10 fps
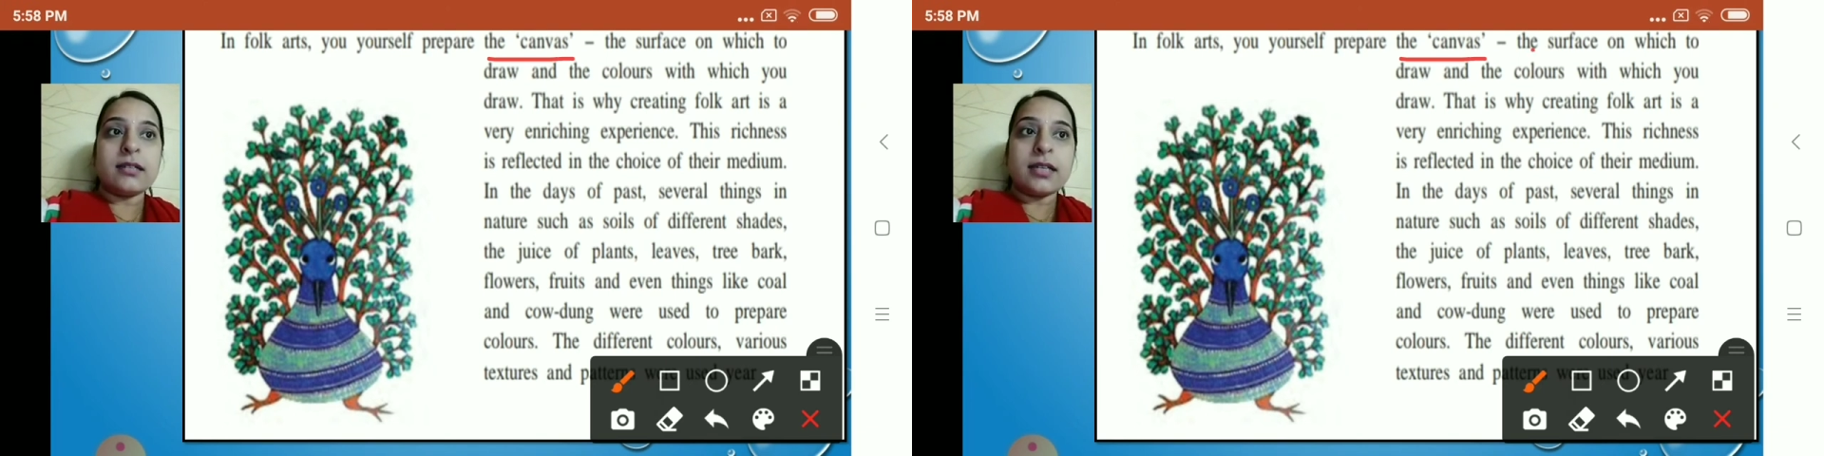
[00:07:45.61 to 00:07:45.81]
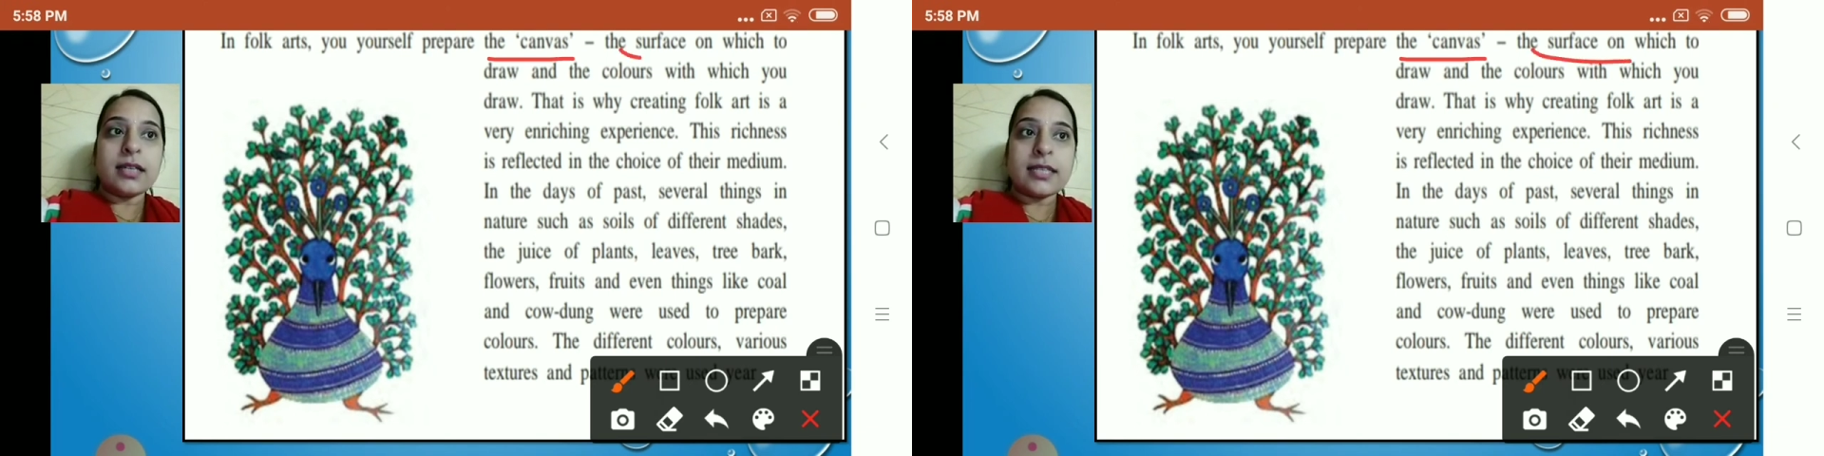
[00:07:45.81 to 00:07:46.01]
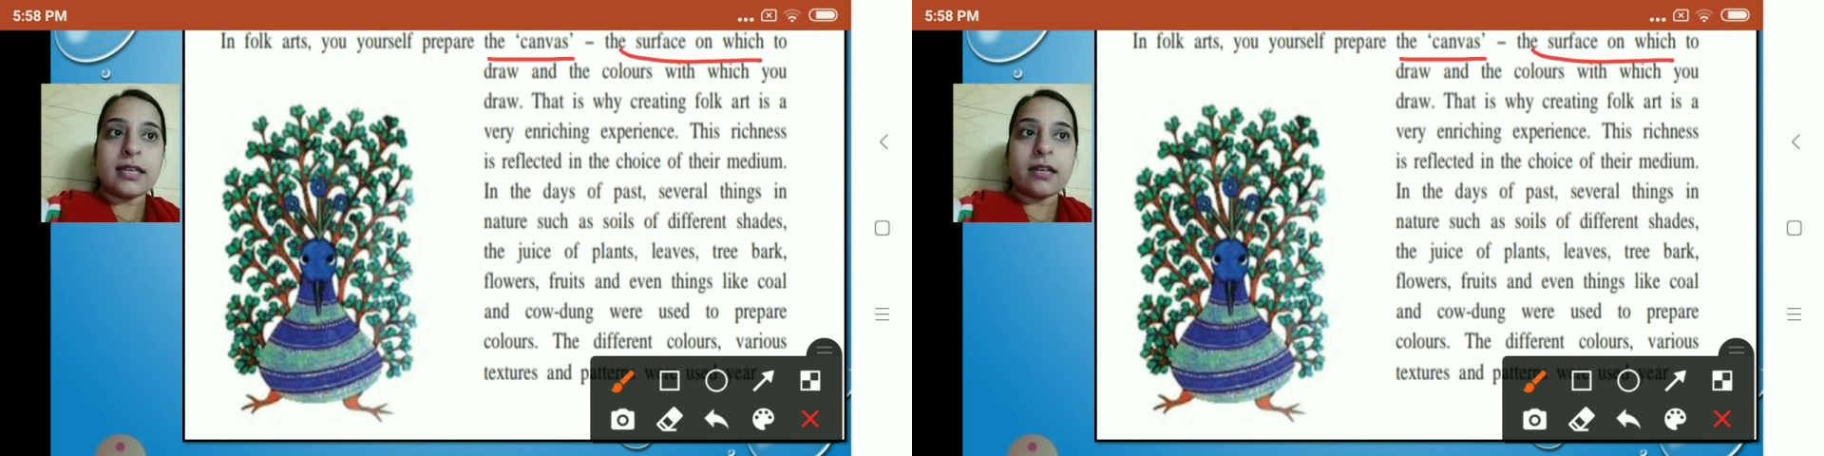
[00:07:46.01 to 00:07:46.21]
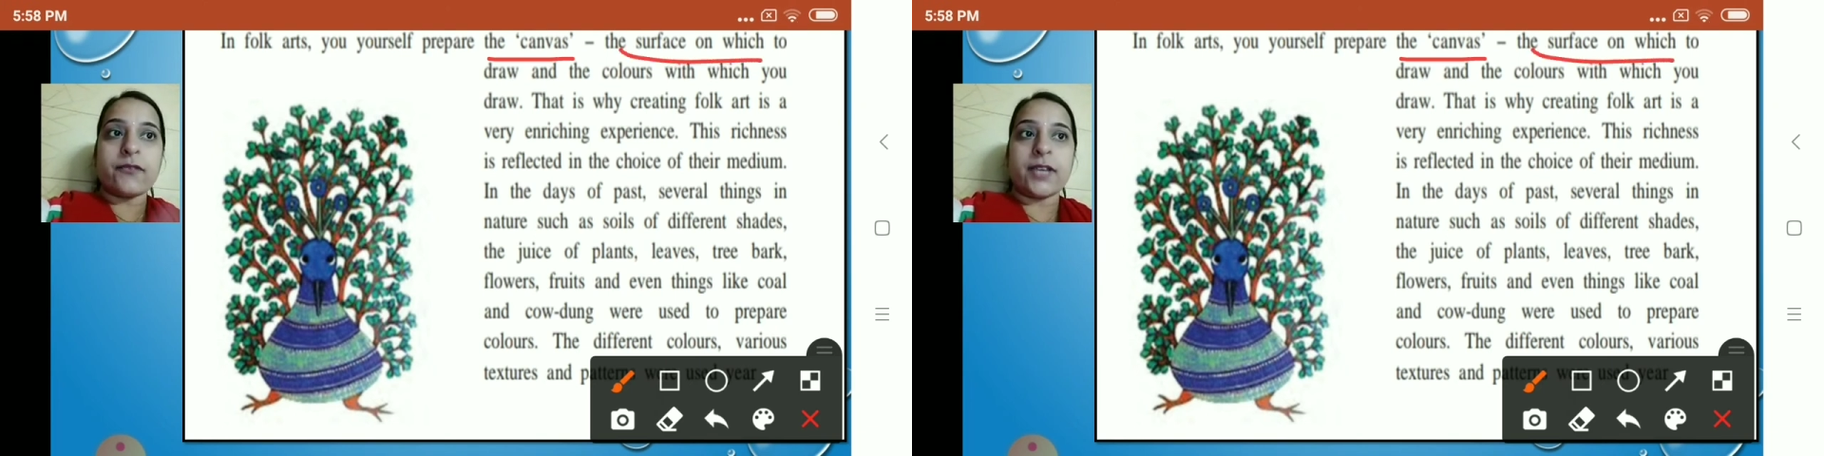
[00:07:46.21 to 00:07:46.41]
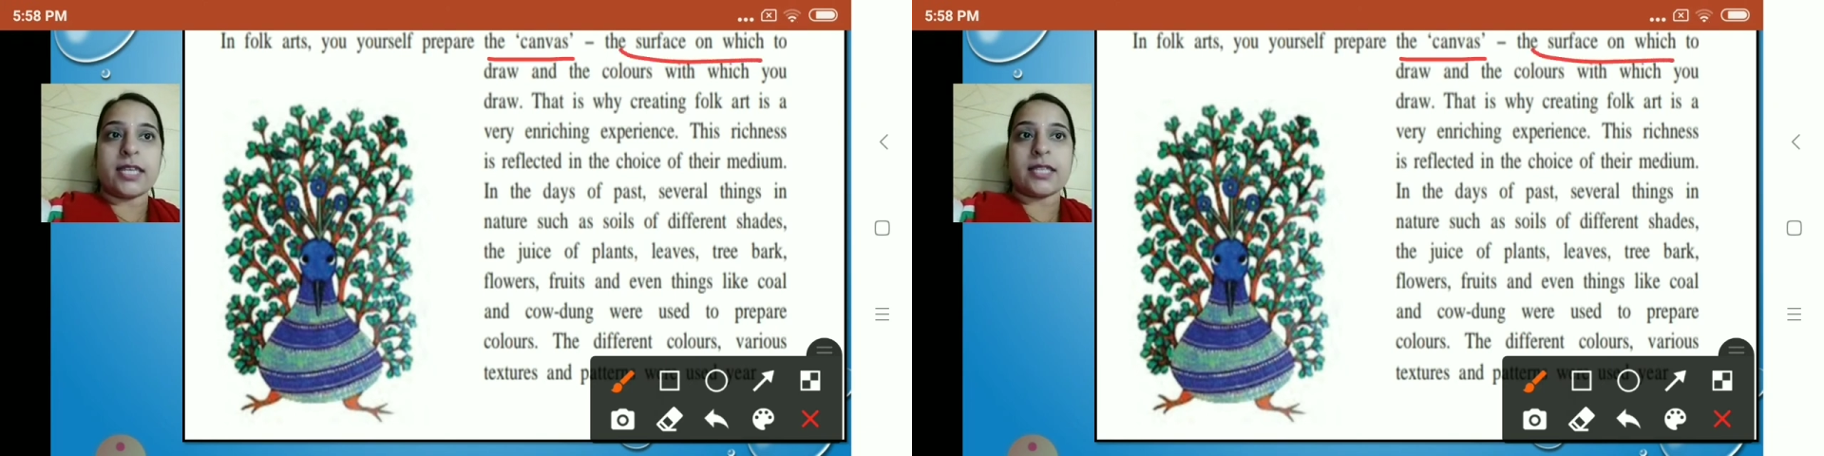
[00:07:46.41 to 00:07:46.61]

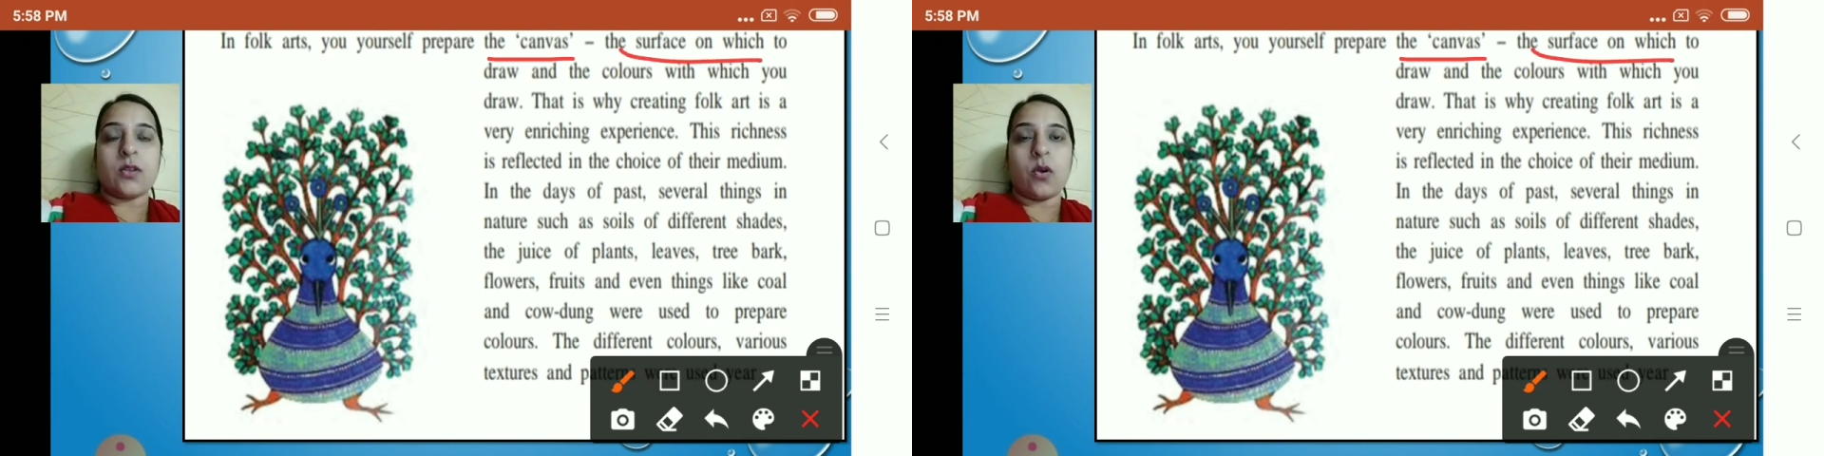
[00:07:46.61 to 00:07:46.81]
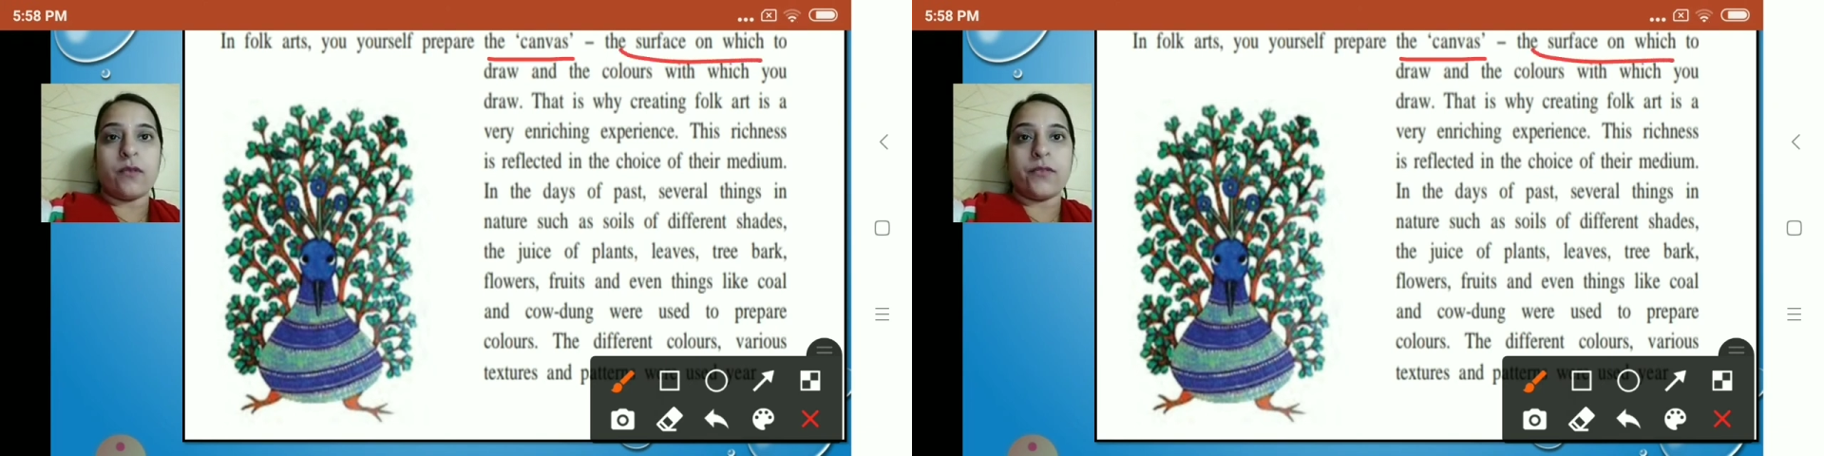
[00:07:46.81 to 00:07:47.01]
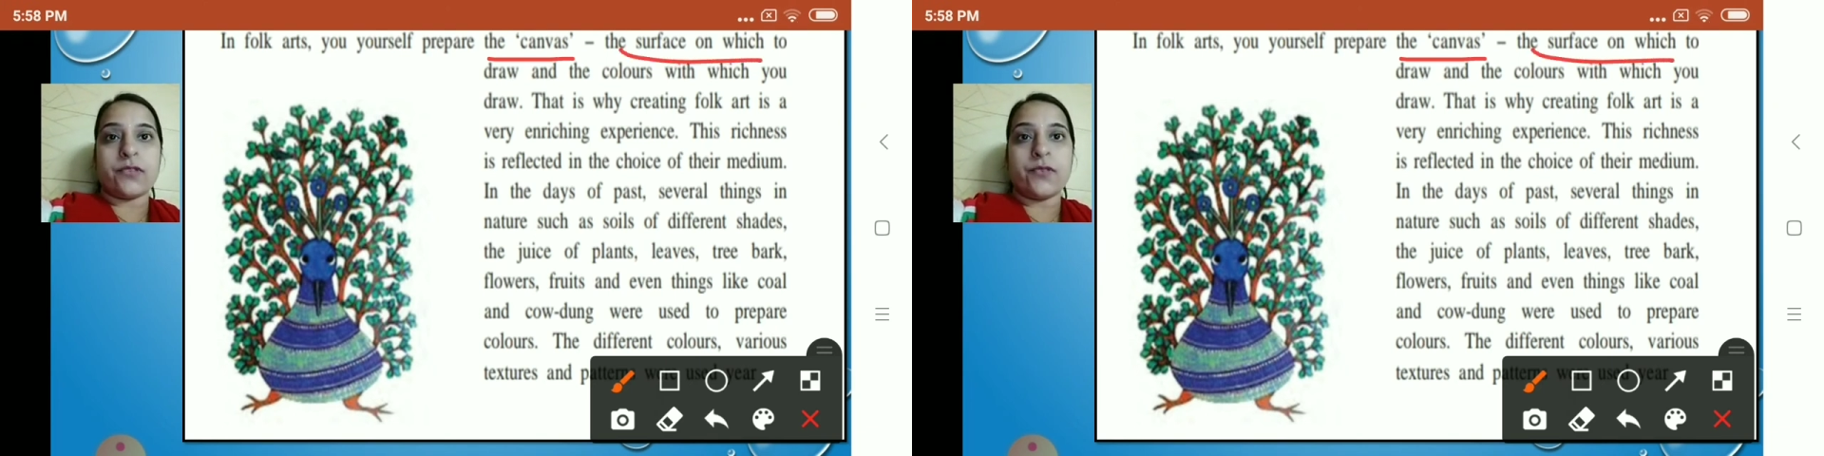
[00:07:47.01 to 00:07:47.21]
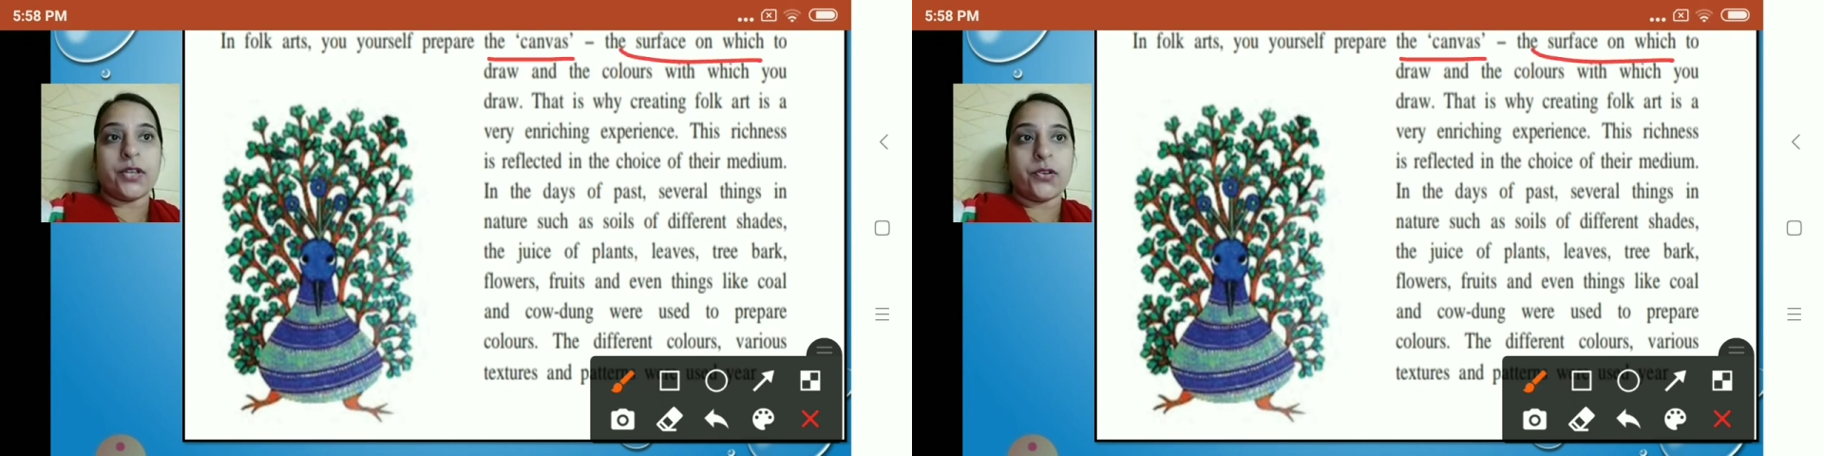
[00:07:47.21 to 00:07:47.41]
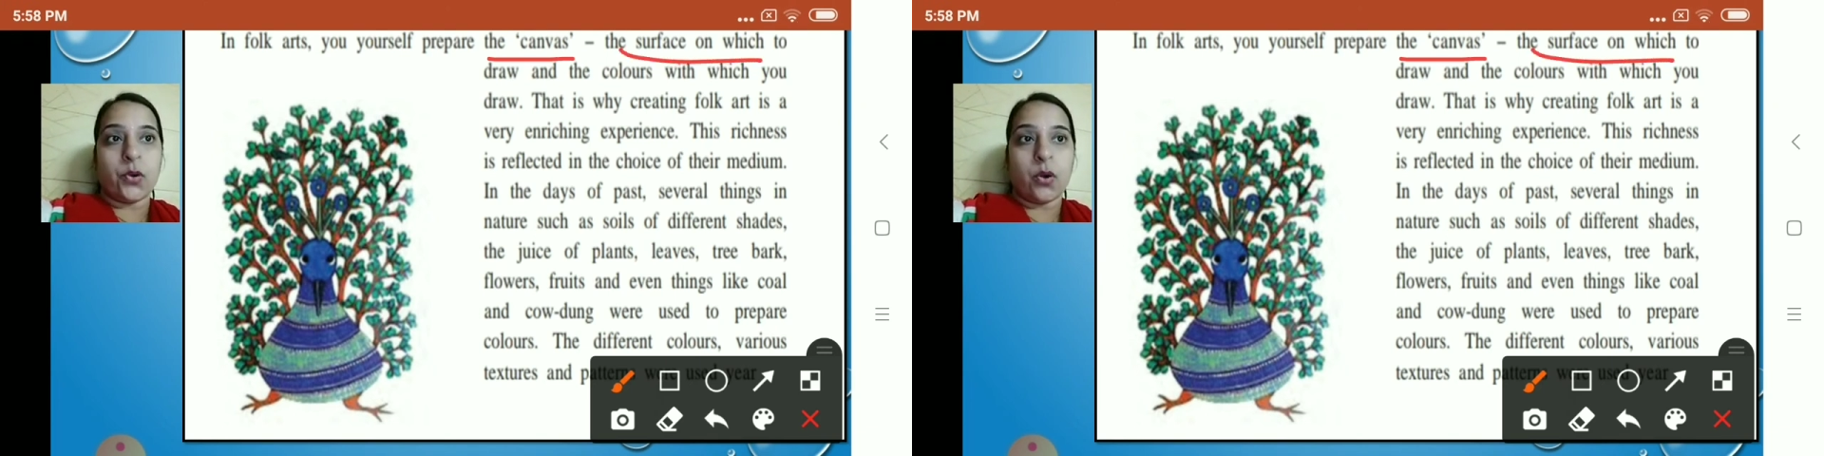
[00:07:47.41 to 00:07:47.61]
surface on which we
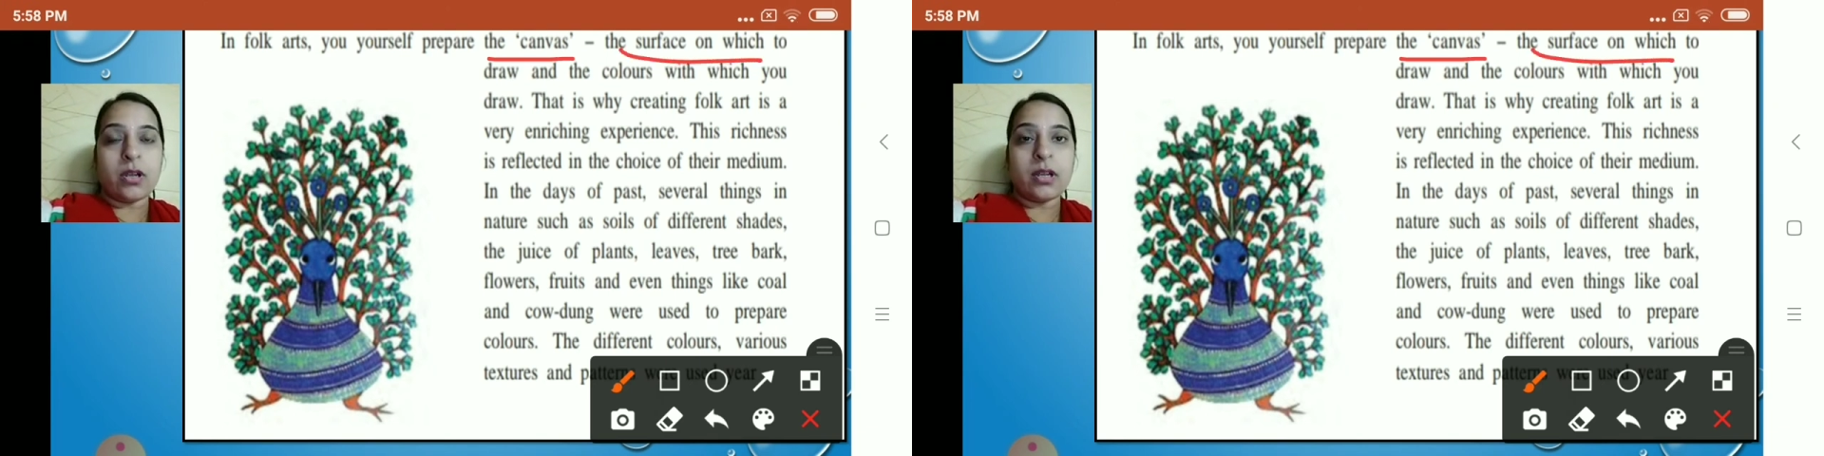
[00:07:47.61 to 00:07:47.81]
draw